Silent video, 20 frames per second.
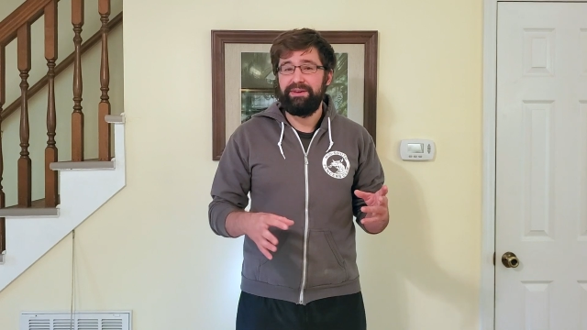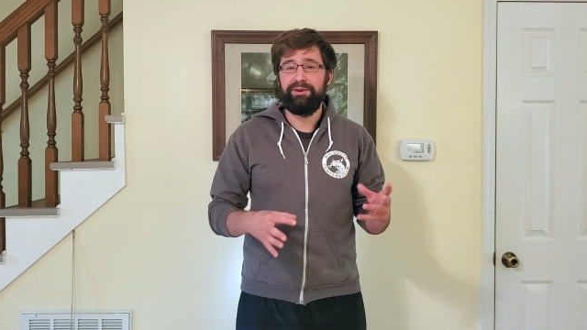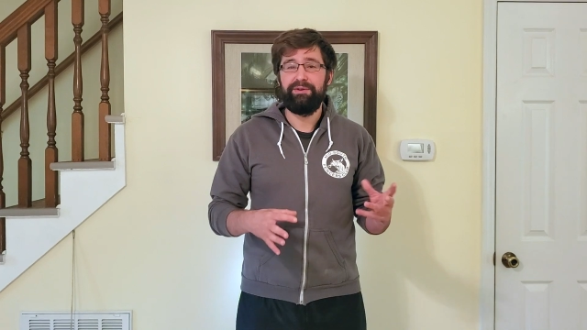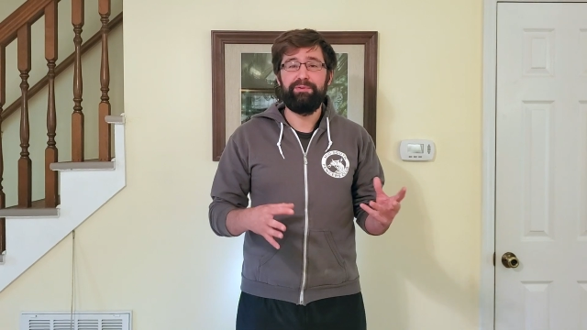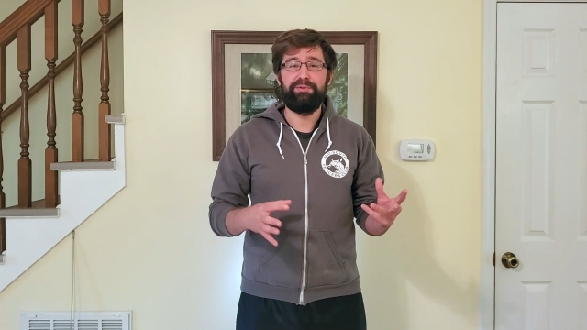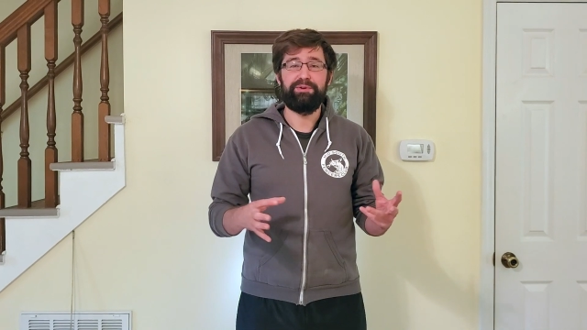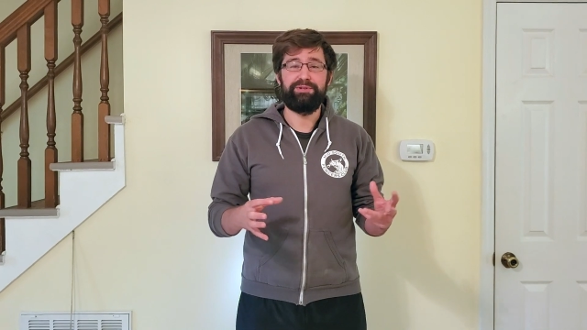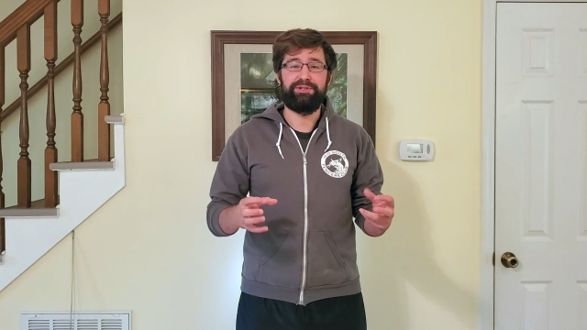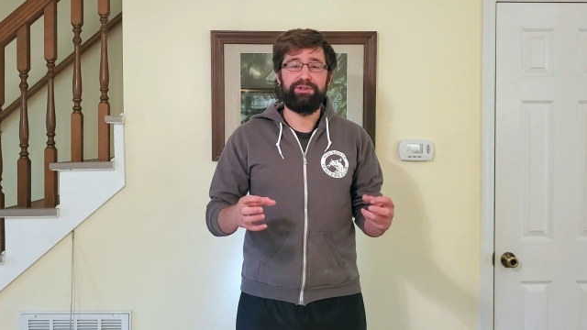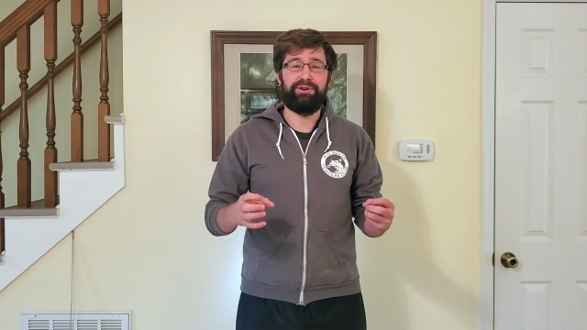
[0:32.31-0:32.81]

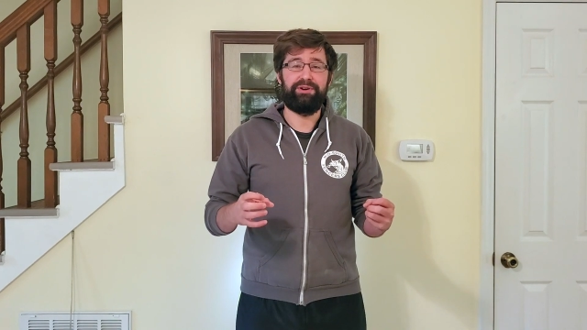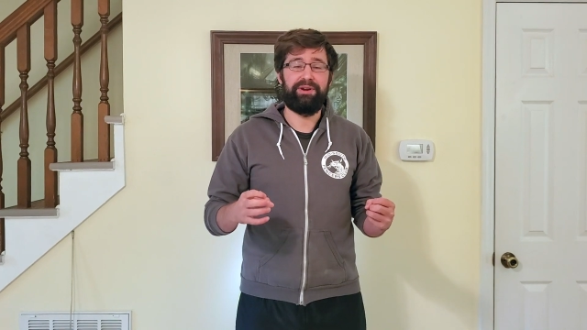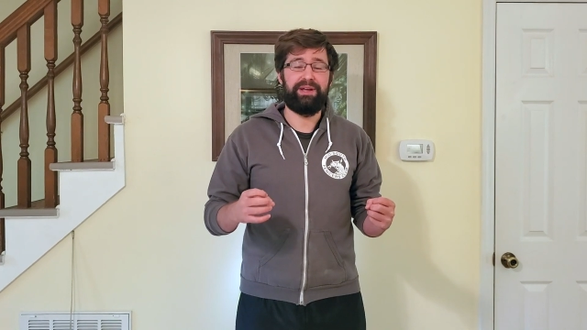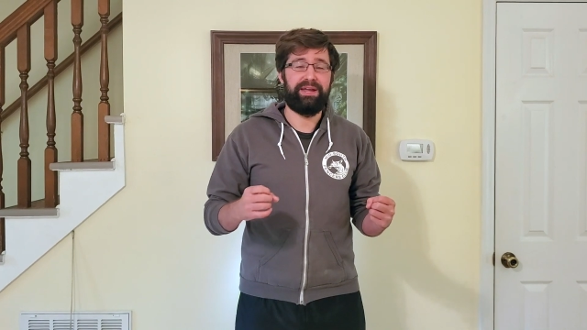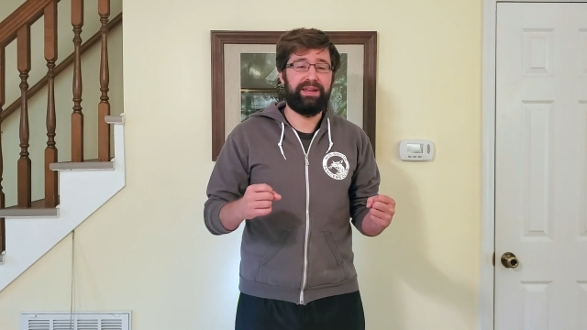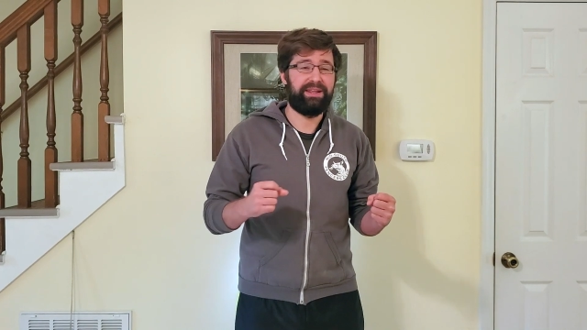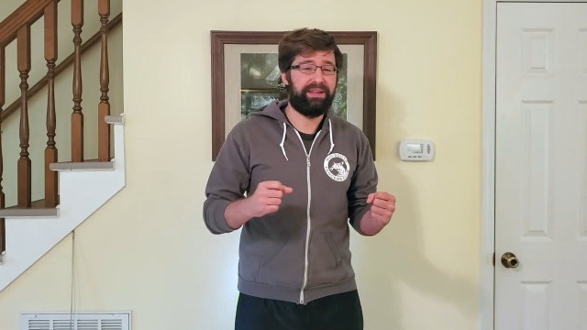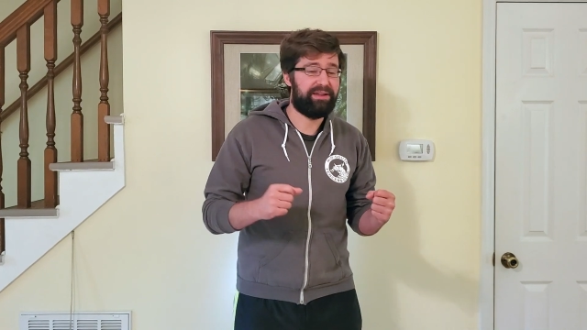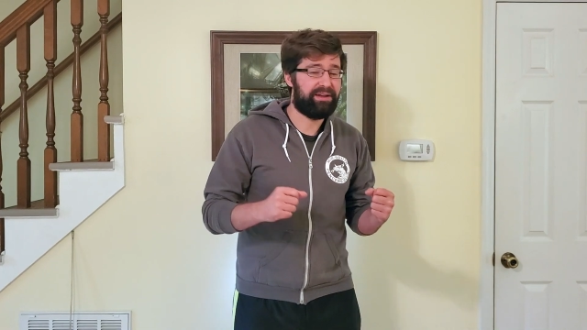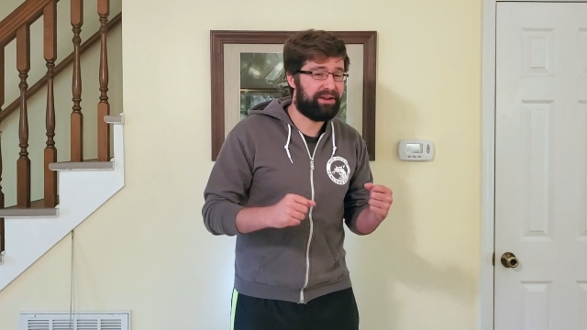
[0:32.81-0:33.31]
which are
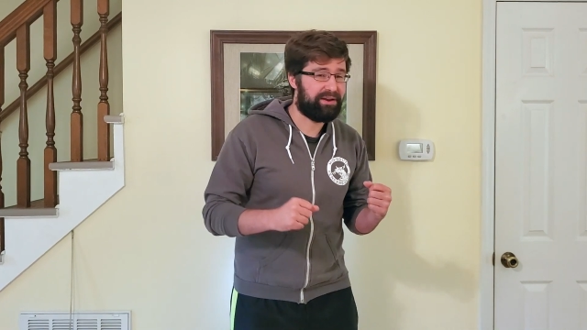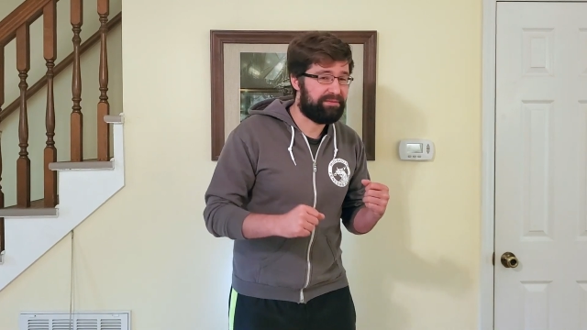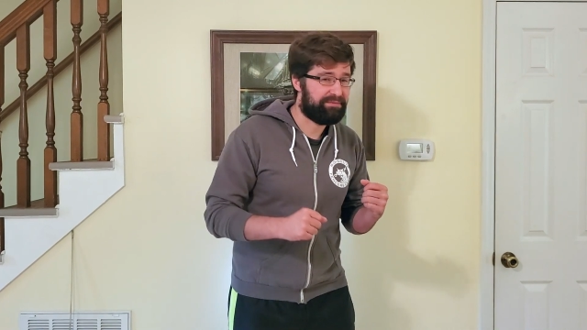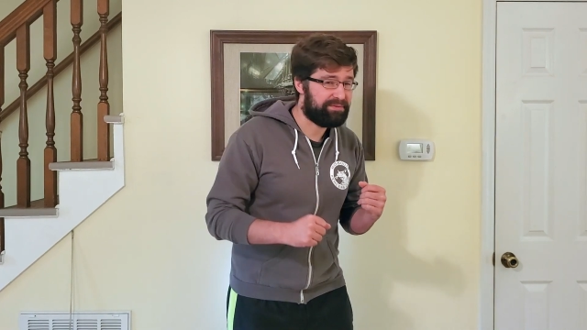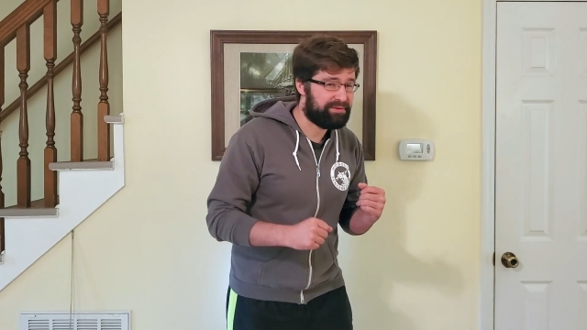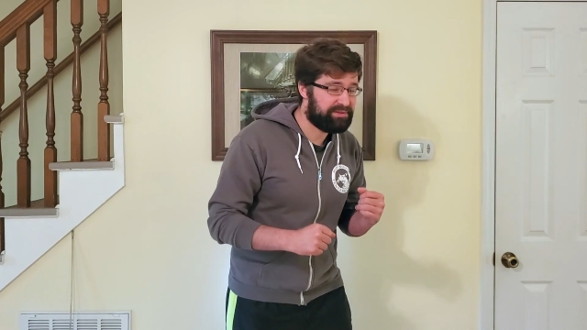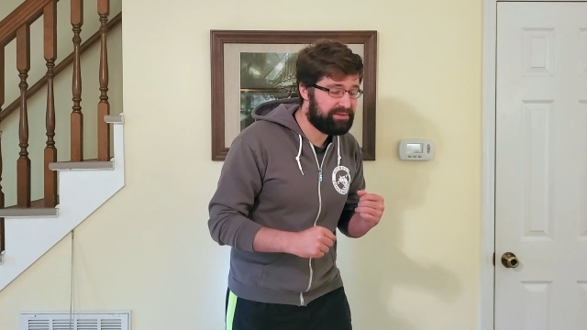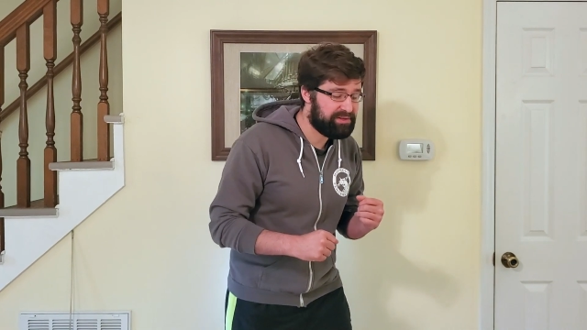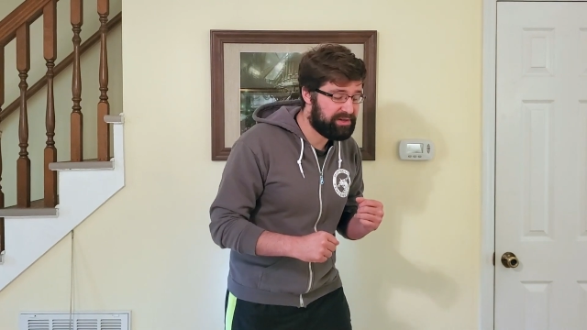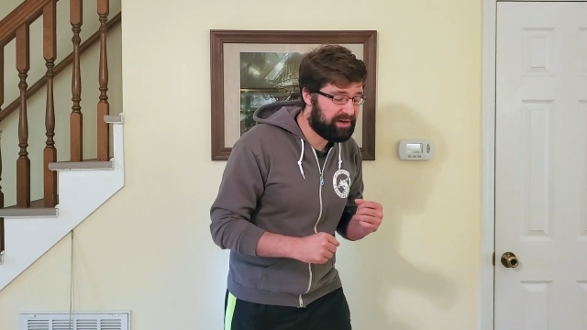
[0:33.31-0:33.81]
any kind
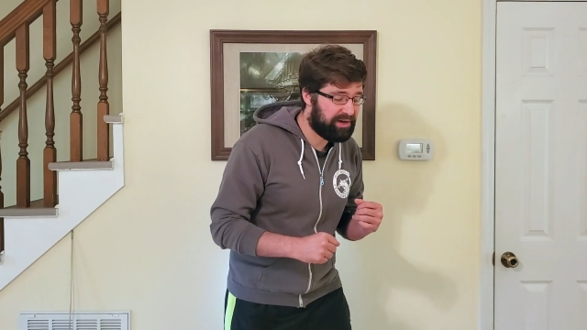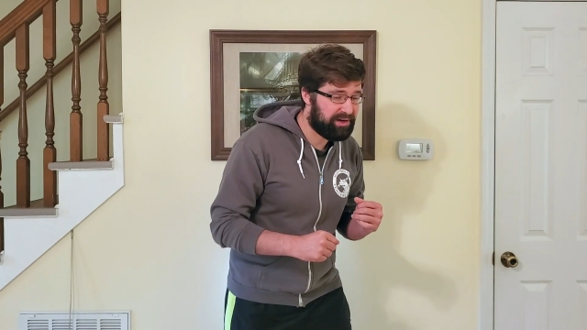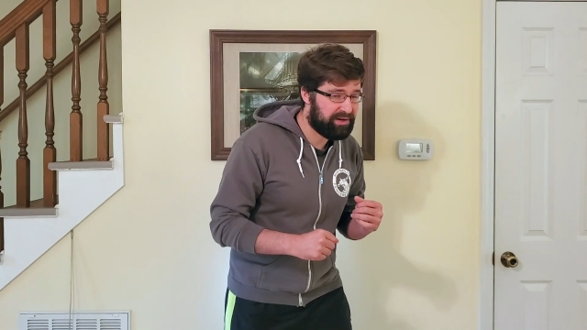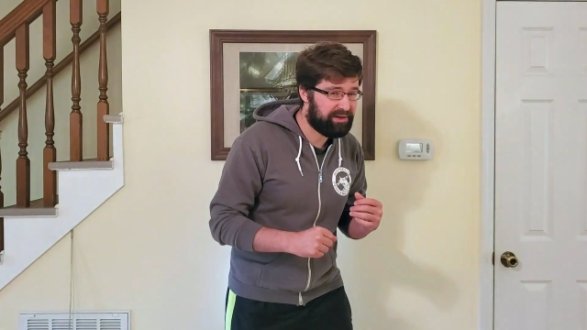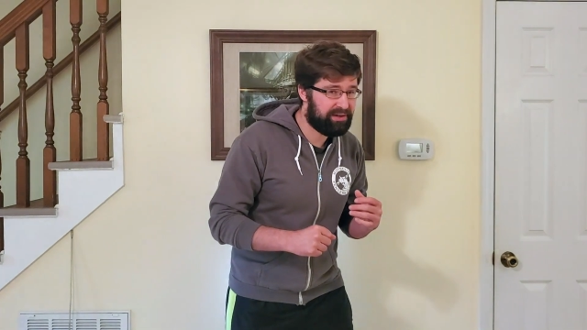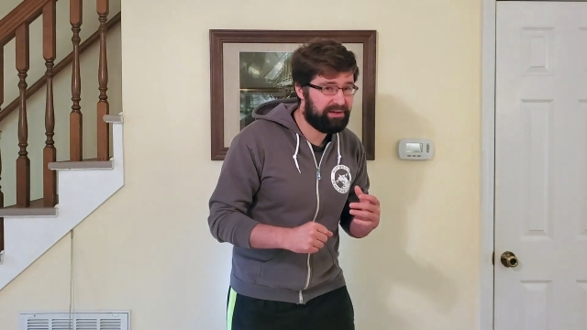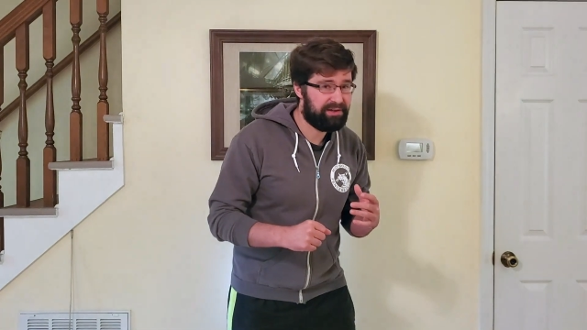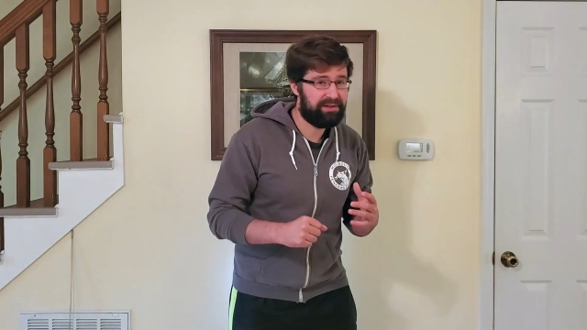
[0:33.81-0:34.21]
of duck,